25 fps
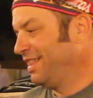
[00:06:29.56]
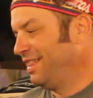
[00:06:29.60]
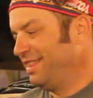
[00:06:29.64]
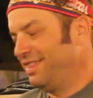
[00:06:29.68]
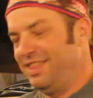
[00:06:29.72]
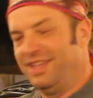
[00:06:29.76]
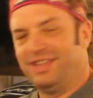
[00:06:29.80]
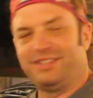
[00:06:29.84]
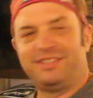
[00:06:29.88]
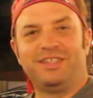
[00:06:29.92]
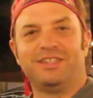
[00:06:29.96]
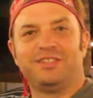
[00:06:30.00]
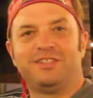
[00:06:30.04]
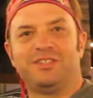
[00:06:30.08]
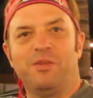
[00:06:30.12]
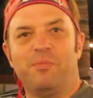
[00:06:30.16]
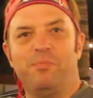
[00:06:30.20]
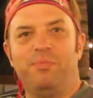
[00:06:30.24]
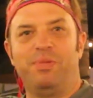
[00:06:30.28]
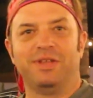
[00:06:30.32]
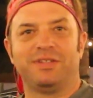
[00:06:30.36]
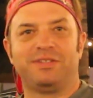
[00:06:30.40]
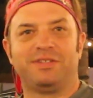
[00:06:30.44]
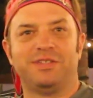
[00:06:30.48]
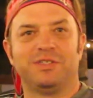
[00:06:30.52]
This is the
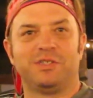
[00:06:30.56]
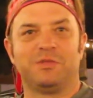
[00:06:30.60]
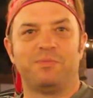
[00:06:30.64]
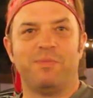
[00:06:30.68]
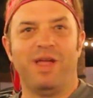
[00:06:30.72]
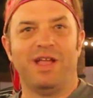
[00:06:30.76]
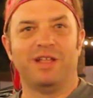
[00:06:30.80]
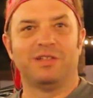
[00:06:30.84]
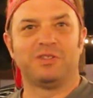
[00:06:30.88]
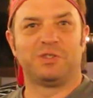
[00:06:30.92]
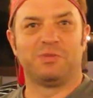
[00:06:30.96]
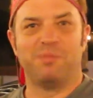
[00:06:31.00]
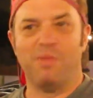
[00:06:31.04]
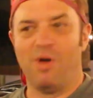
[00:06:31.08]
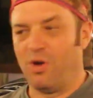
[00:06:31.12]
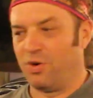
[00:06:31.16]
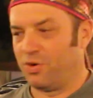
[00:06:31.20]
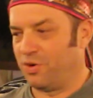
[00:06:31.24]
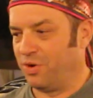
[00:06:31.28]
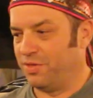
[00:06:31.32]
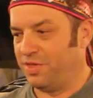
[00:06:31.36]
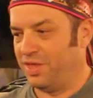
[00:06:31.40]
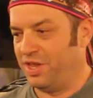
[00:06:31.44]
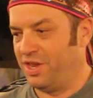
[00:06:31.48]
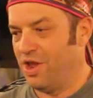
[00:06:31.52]
businessman
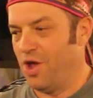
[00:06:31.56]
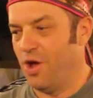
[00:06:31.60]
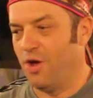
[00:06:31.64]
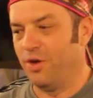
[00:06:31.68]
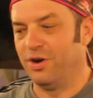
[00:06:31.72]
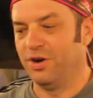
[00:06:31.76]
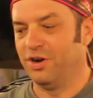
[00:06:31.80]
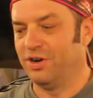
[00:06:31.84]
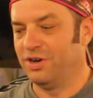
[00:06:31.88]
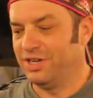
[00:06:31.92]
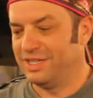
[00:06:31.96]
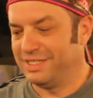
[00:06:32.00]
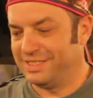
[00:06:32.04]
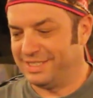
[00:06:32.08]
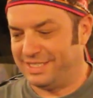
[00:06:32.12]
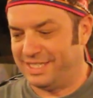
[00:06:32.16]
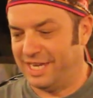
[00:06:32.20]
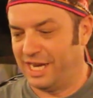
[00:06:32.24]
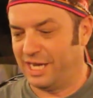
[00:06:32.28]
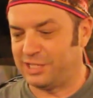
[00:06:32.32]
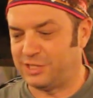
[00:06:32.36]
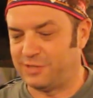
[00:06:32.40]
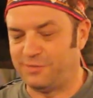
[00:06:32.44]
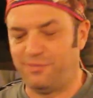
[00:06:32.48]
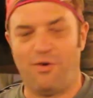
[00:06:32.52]
smoker, the Yoder
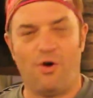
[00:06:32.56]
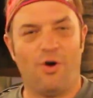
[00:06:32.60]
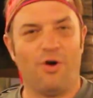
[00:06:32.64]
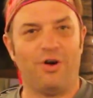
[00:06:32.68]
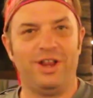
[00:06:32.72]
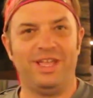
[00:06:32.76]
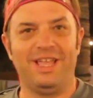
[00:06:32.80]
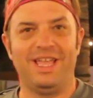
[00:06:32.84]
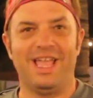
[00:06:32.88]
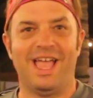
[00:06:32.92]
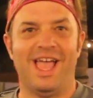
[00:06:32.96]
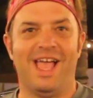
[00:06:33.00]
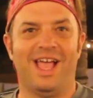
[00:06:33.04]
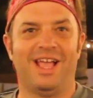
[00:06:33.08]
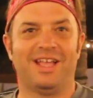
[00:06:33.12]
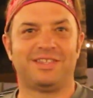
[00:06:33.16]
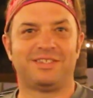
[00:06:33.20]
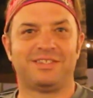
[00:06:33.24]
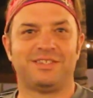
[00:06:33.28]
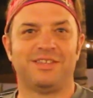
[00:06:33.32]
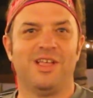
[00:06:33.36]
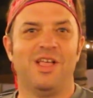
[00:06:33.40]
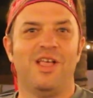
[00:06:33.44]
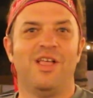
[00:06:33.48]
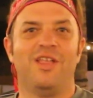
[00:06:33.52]

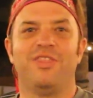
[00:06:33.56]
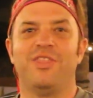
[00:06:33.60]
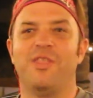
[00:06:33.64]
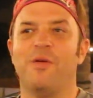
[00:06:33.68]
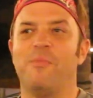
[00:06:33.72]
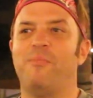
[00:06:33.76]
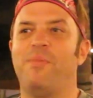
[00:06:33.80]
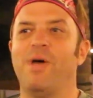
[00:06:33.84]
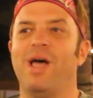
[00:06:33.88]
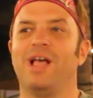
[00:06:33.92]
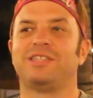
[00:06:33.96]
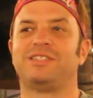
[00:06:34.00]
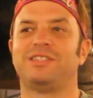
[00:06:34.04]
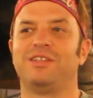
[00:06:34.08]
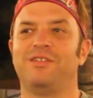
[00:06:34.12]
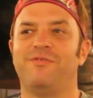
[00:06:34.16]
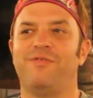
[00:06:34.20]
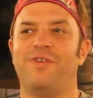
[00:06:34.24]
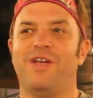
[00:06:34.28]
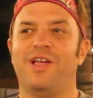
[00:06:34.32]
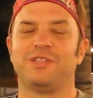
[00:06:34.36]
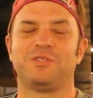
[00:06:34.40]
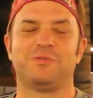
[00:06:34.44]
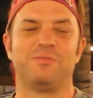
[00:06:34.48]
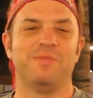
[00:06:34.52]
YS640S, the best
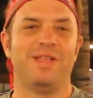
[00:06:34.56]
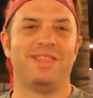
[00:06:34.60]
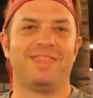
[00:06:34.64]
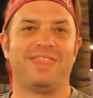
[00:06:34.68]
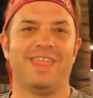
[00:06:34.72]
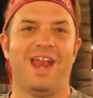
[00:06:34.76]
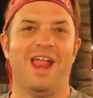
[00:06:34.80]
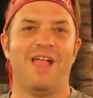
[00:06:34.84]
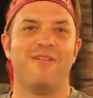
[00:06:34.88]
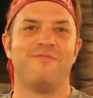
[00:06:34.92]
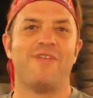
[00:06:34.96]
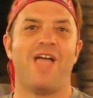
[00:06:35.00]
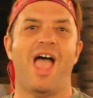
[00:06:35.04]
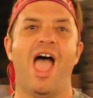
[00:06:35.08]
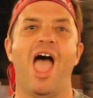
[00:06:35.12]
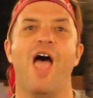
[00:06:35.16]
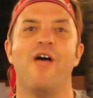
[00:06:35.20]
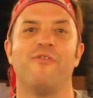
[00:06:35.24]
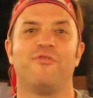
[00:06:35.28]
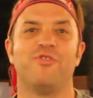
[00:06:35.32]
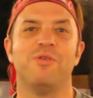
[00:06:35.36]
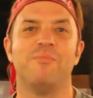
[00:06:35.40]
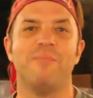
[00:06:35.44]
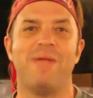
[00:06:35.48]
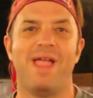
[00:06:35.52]
investment that I've
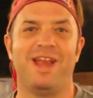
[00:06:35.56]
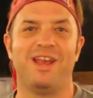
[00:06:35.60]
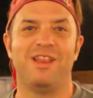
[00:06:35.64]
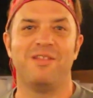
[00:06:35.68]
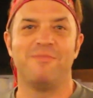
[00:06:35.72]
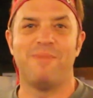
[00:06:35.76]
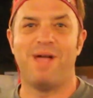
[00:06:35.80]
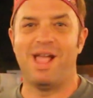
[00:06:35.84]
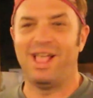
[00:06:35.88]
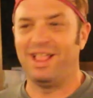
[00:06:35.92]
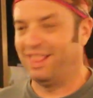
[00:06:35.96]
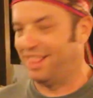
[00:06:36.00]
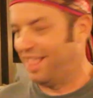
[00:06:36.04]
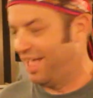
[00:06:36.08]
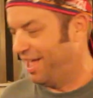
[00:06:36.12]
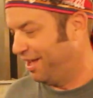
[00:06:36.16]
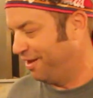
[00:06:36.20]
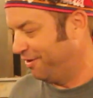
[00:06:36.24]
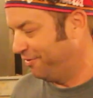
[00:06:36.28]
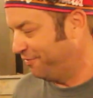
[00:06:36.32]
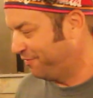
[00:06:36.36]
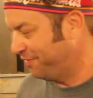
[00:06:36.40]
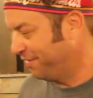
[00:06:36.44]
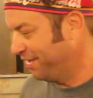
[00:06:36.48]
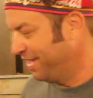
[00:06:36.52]
ever made in my
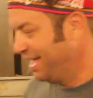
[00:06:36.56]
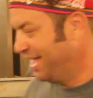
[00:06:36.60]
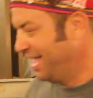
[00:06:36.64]
life.